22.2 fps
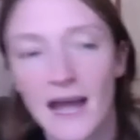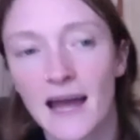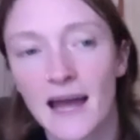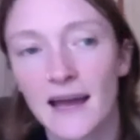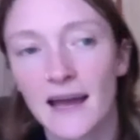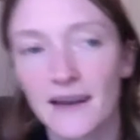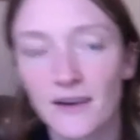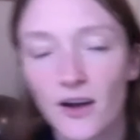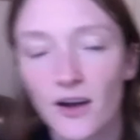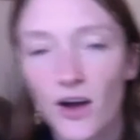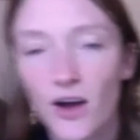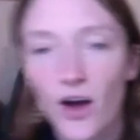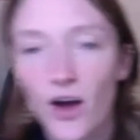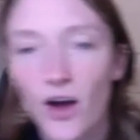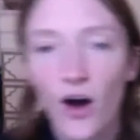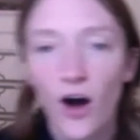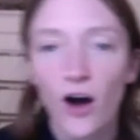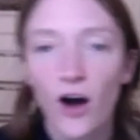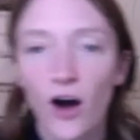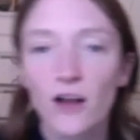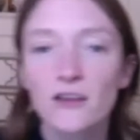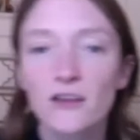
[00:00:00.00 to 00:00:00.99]
And
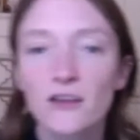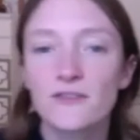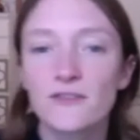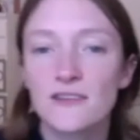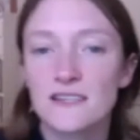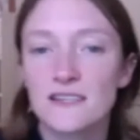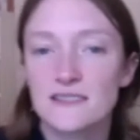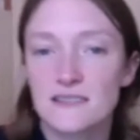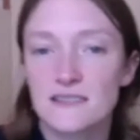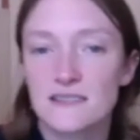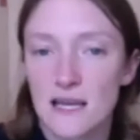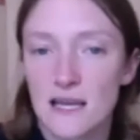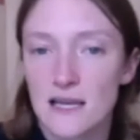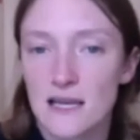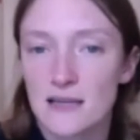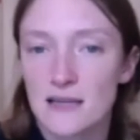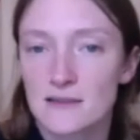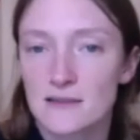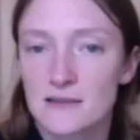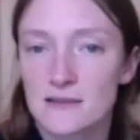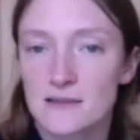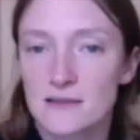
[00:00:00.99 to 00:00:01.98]
all of these
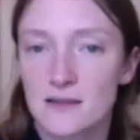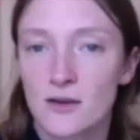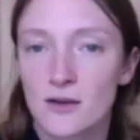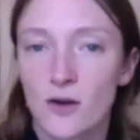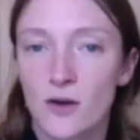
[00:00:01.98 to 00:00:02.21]
things